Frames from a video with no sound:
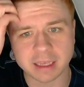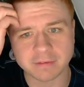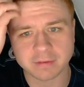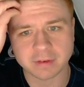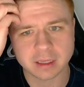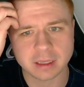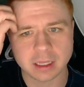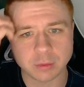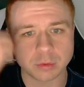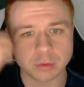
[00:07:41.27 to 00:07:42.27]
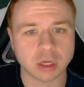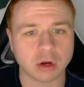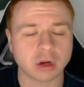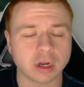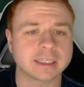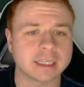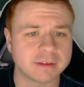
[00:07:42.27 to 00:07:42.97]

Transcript: if it would be all right